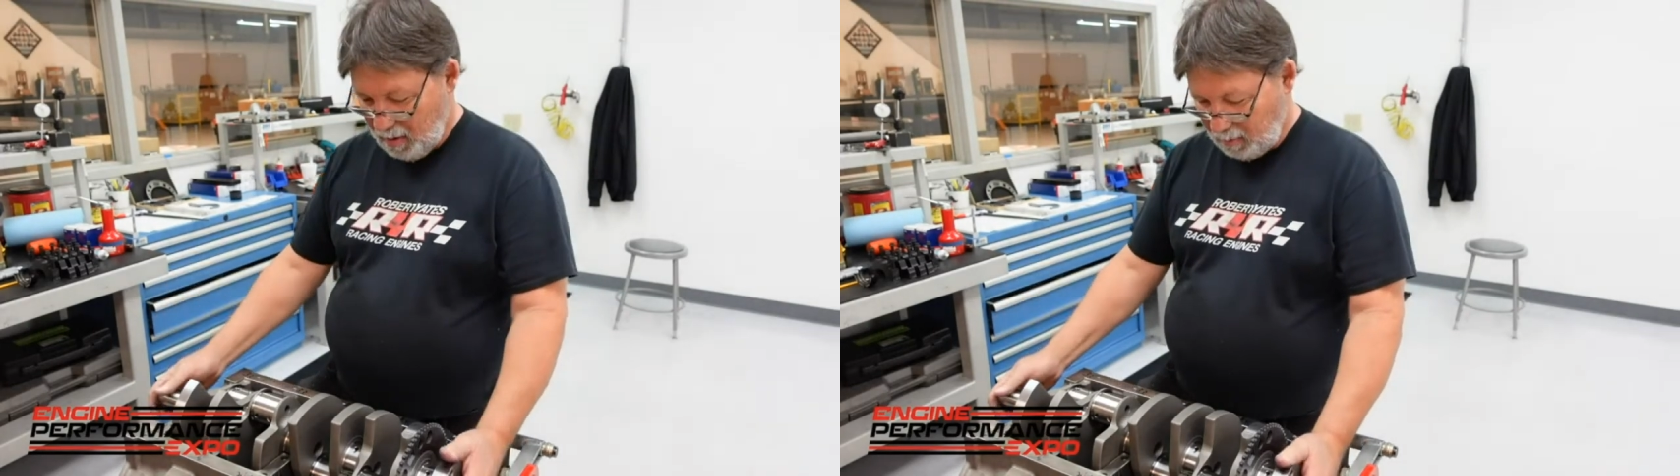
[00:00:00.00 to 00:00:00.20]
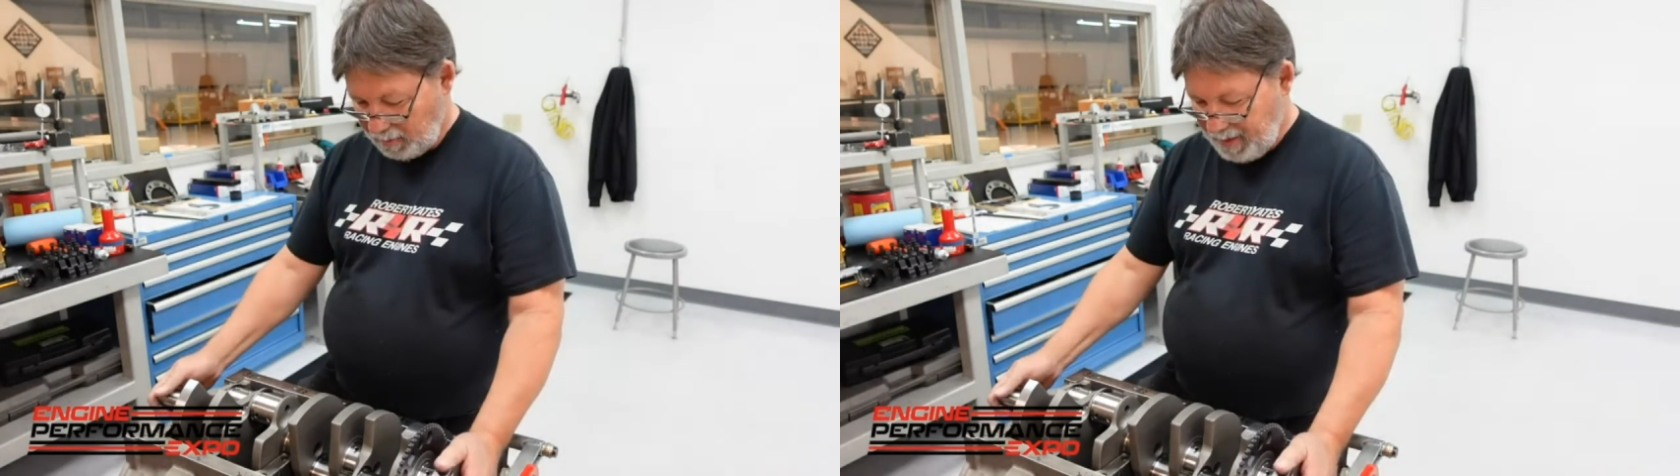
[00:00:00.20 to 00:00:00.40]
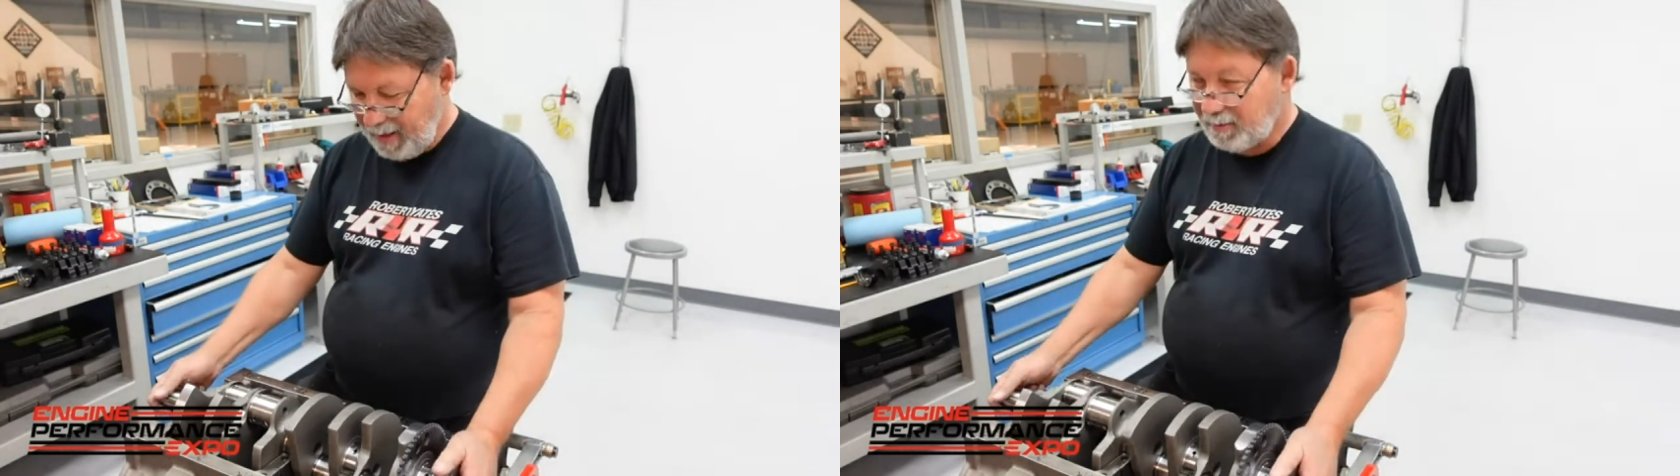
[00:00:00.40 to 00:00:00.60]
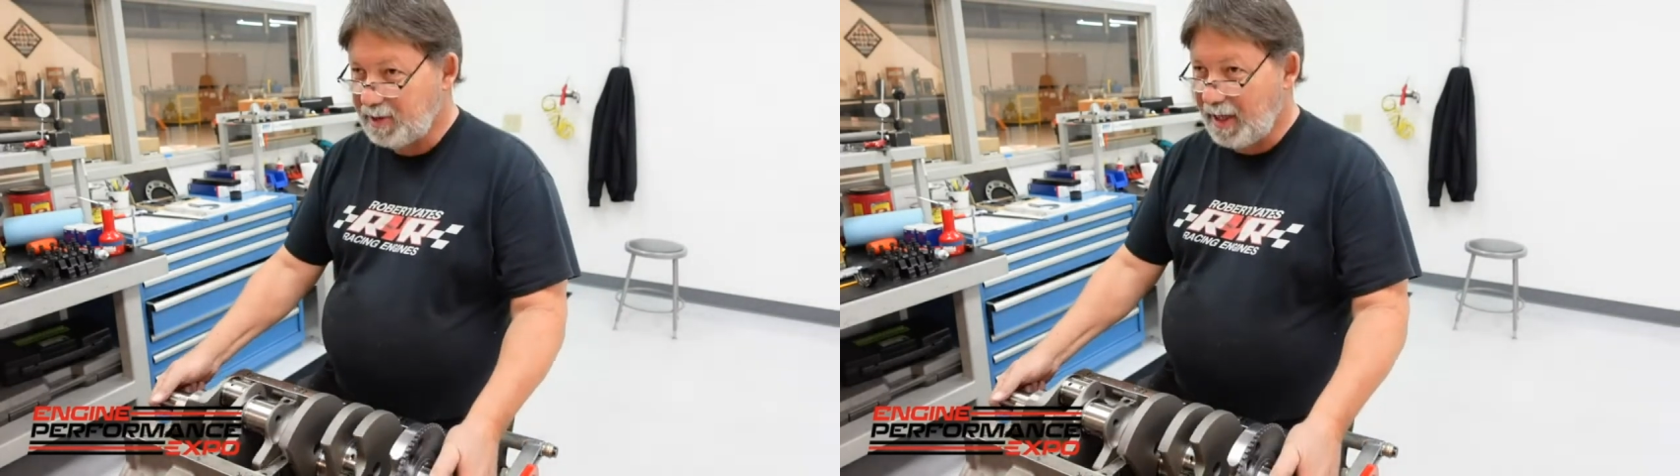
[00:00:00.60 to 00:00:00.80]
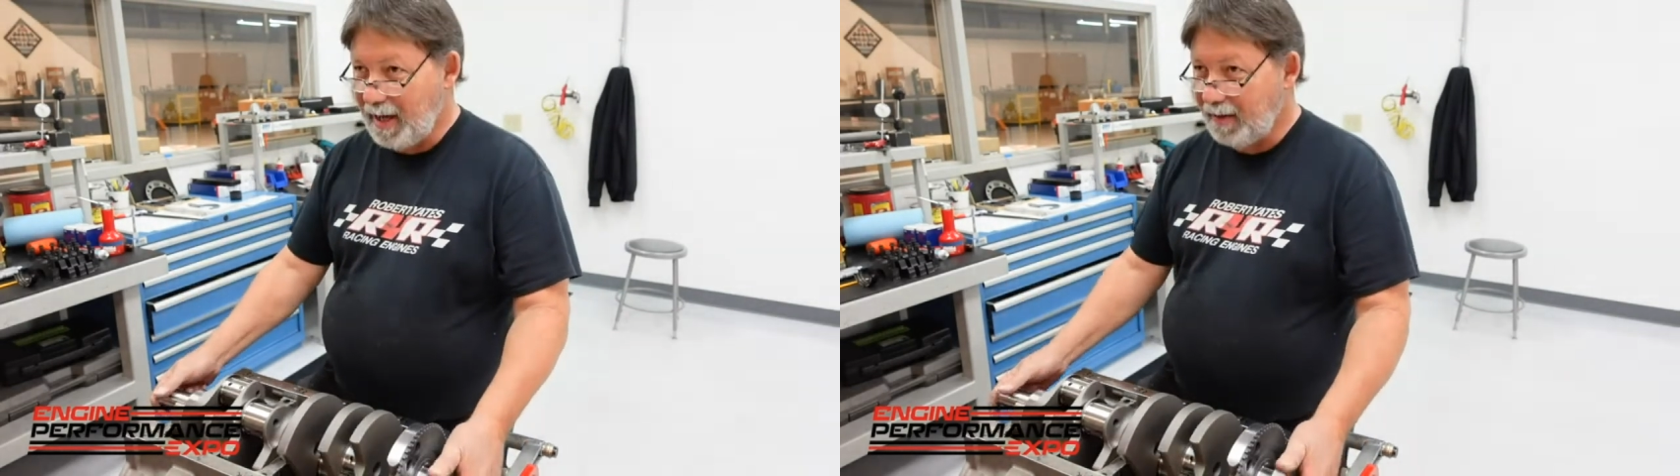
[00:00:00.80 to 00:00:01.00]
on
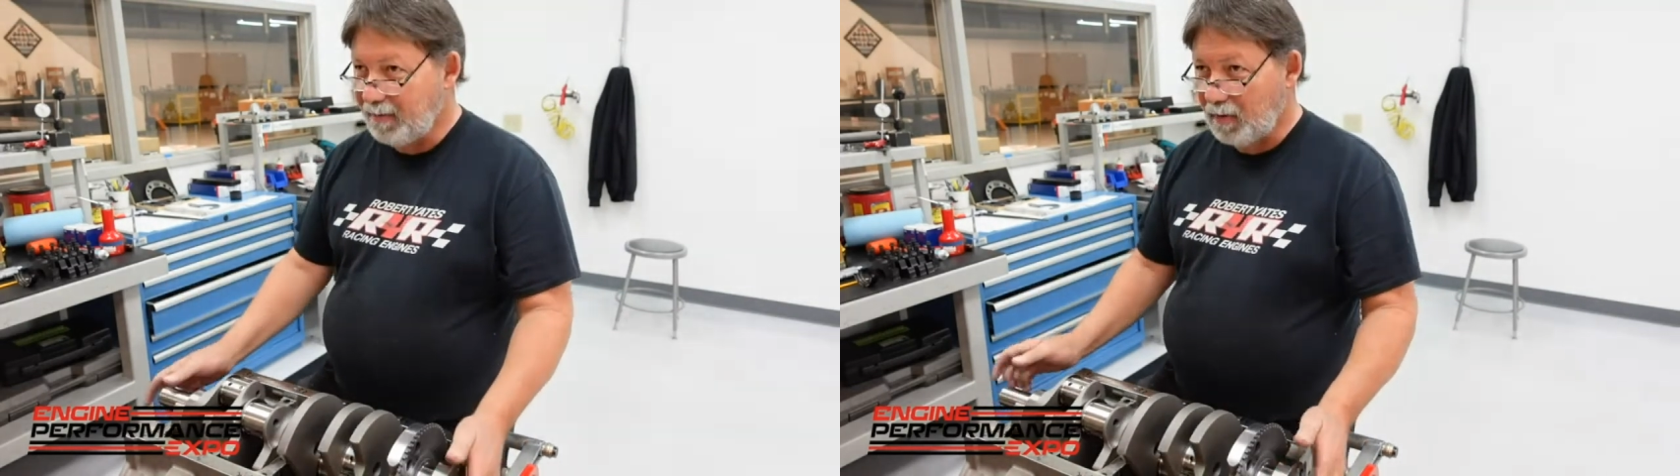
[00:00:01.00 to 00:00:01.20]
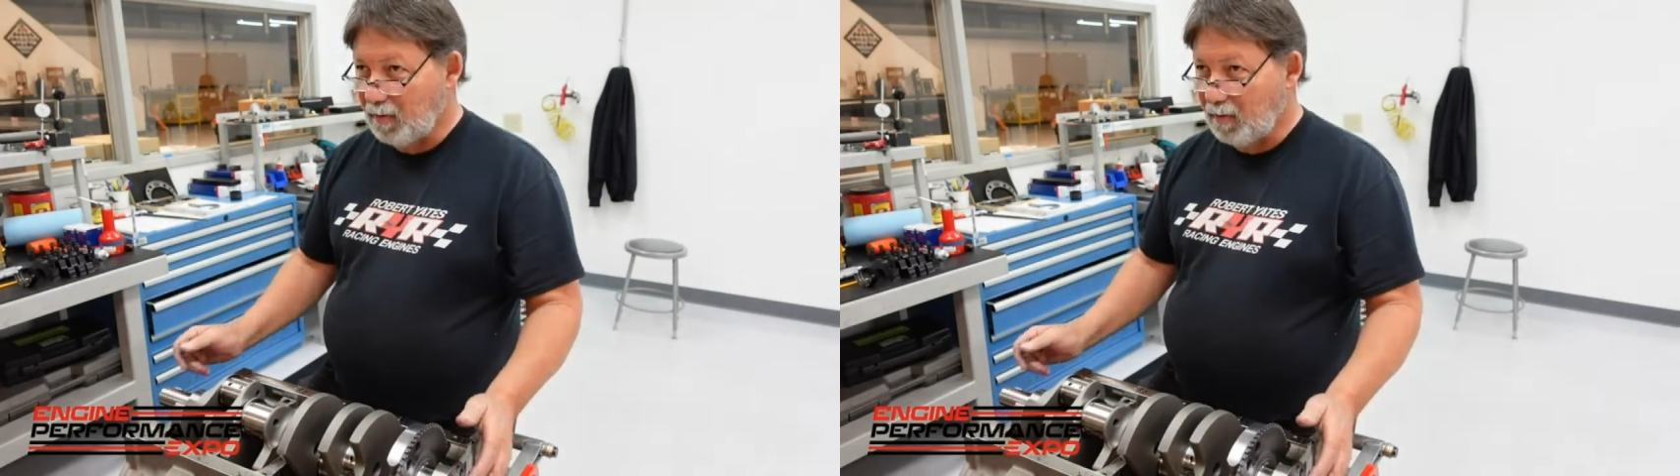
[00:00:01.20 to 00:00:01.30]
camshaft or